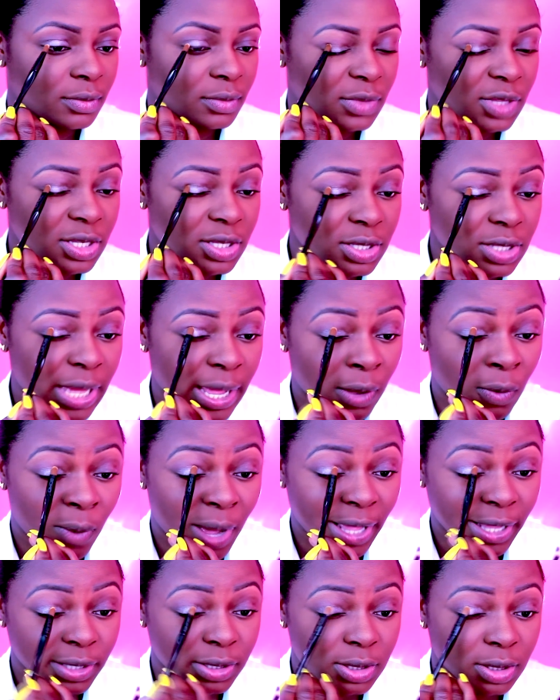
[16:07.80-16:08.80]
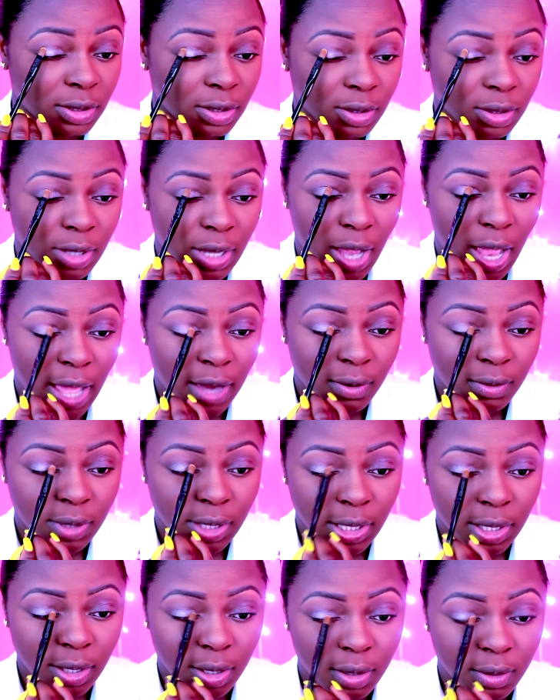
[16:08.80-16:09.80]
This is like white. I don't
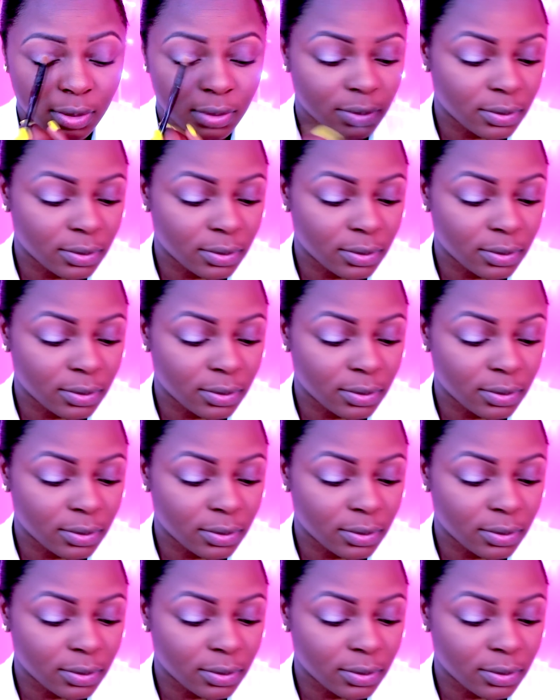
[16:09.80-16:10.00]
like it.